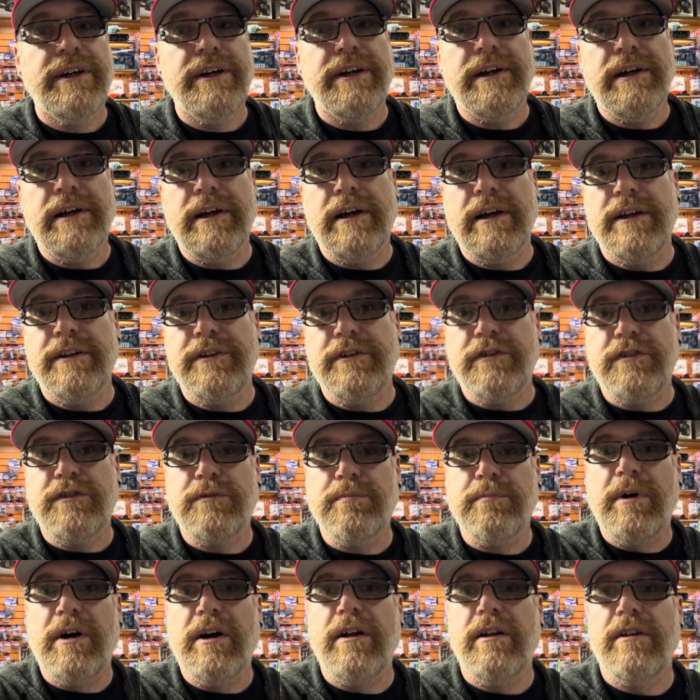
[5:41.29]
There's
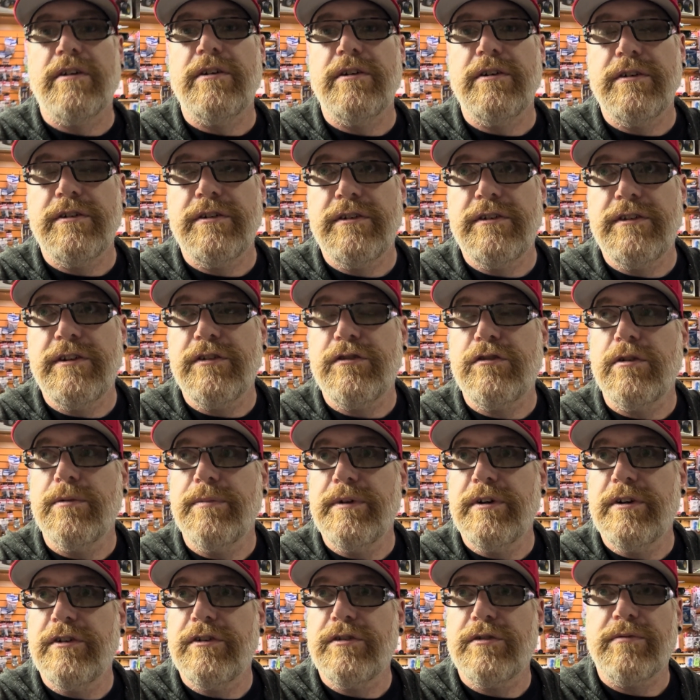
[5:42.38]
smaller
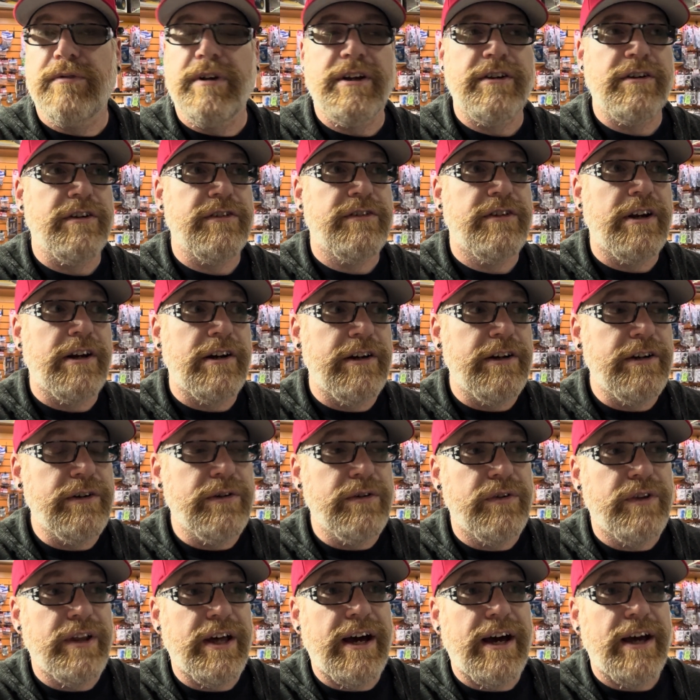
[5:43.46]
distributors around
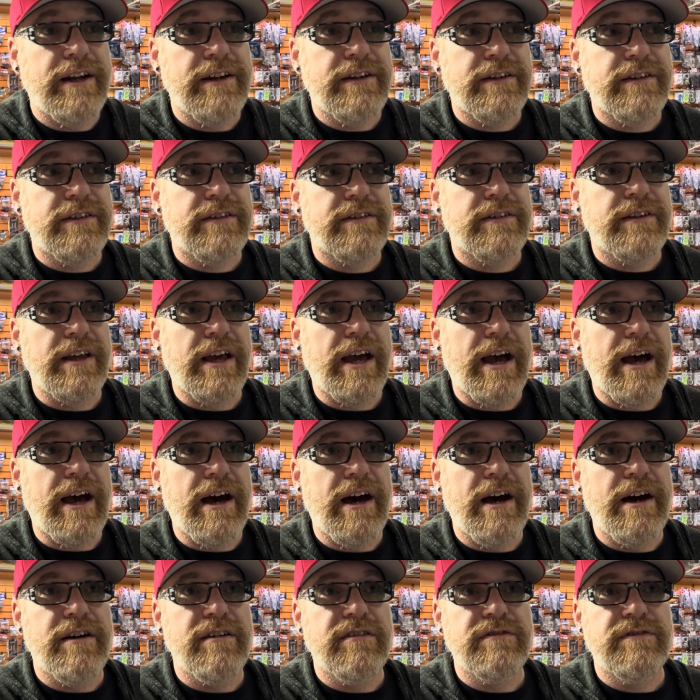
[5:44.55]
Ontario that
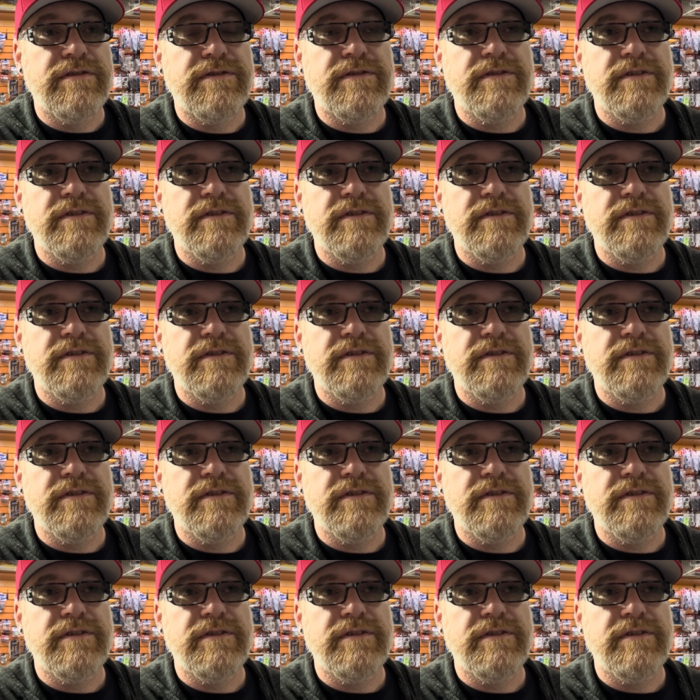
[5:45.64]
have